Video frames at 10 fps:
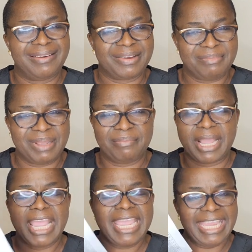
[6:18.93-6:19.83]

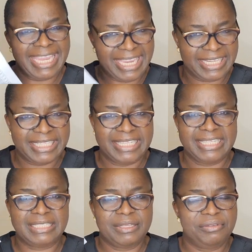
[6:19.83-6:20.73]
Remember, it
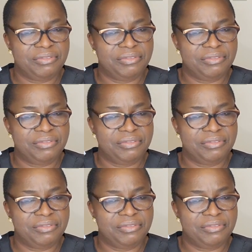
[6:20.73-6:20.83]
is